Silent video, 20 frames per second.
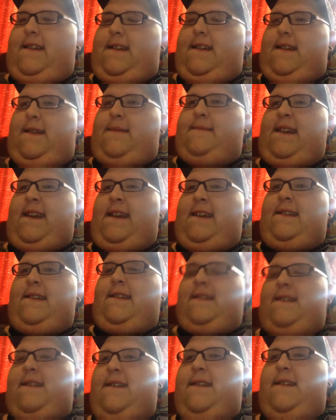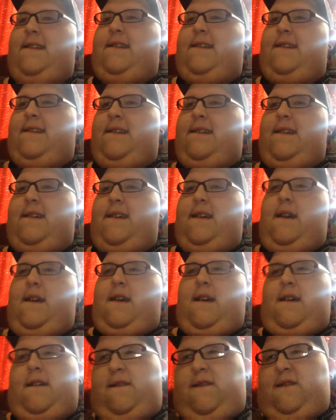I mean,
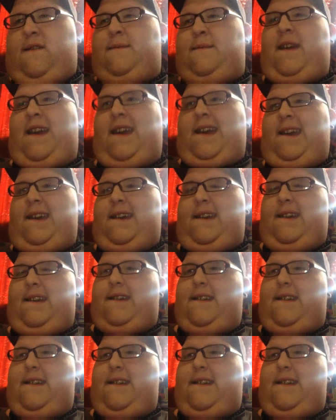for me,